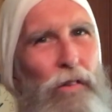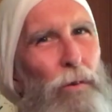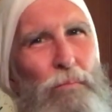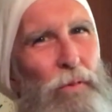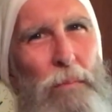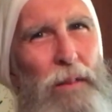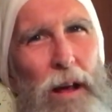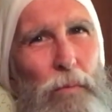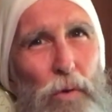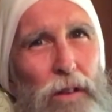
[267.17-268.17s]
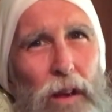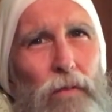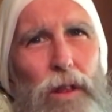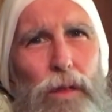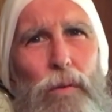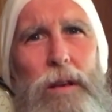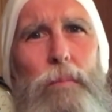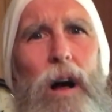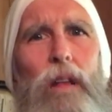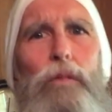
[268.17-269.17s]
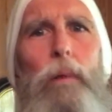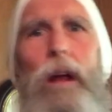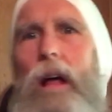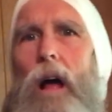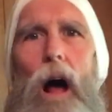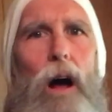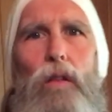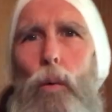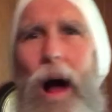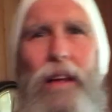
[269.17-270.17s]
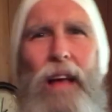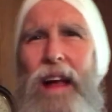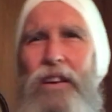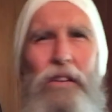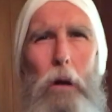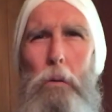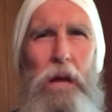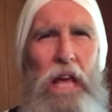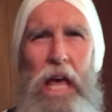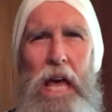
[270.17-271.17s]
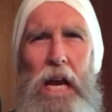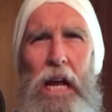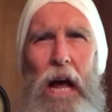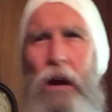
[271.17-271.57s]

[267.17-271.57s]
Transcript: or sometimes once every 3 months, but otherwise I just don't get it.